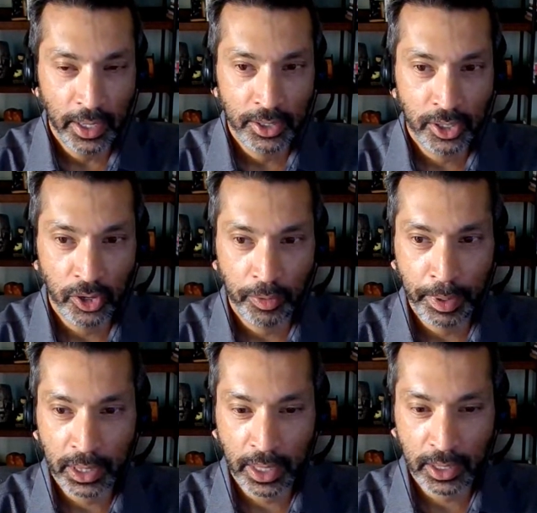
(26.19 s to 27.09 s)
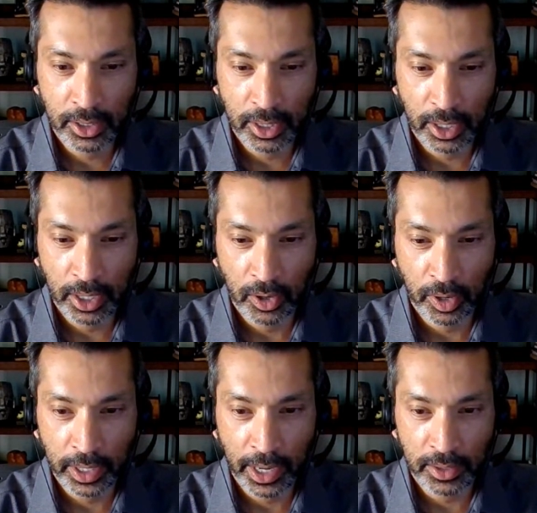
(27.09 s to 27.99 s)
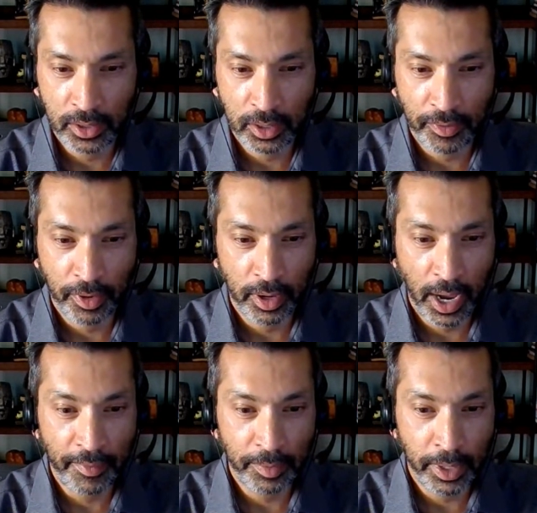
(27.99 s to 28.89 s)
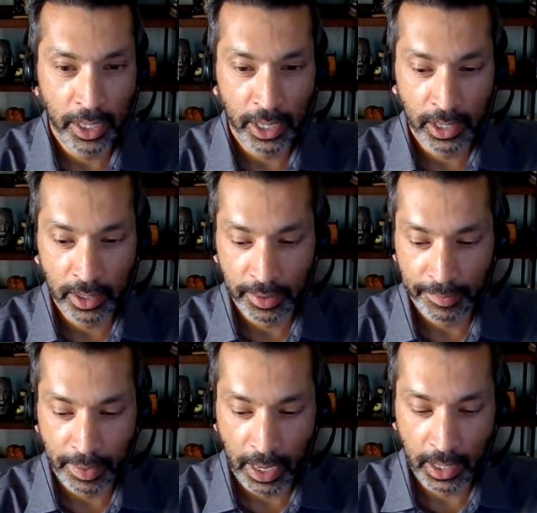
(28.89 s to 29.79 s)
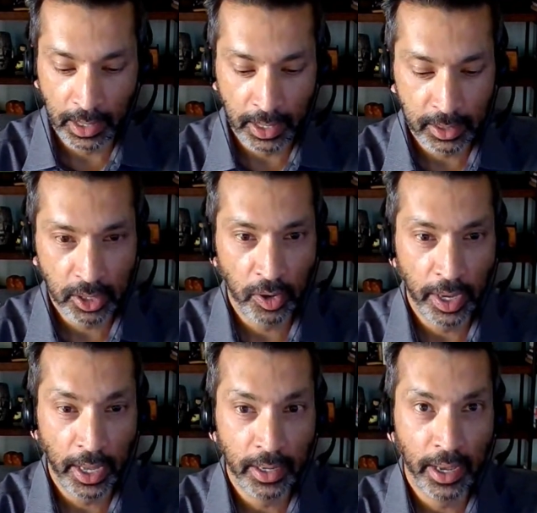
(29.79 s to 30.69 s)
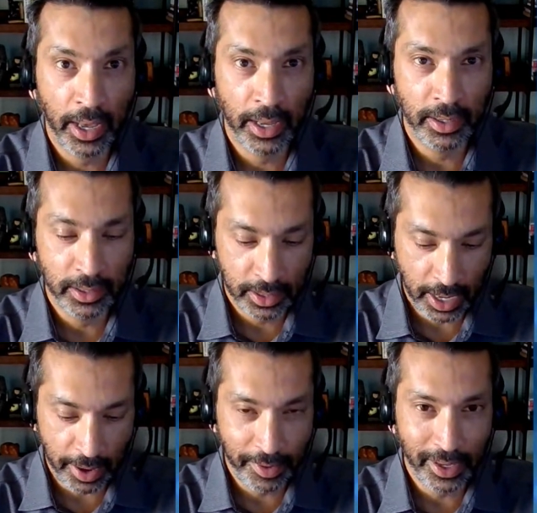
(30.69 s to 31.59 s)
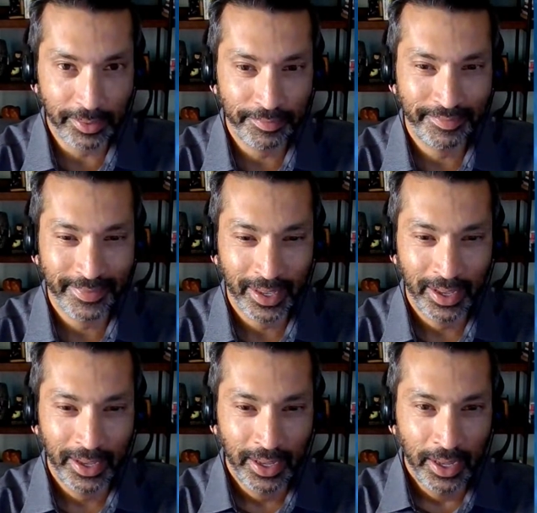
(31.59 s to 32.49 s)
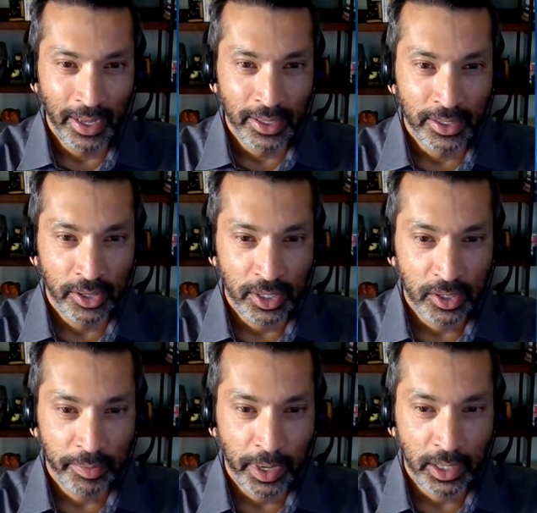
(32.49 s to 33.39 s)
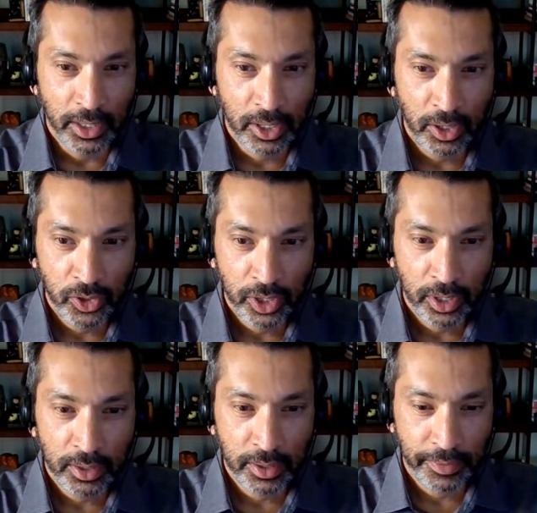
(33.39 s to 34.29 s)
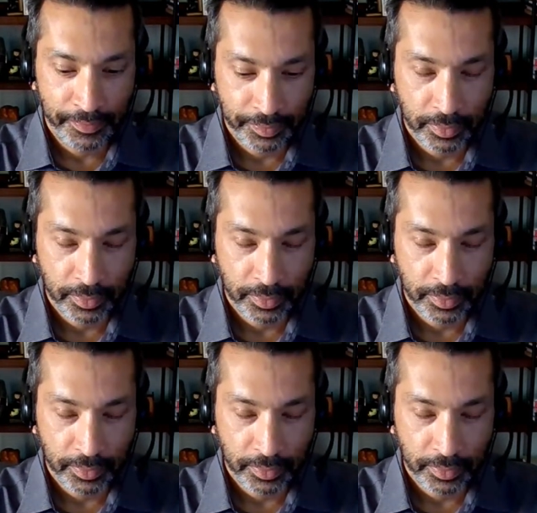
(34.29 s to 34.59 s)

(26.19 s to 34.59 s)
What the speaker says: So big thanks to the organizers for having me here, and let's go ahead and dive in. So these are my disclosures.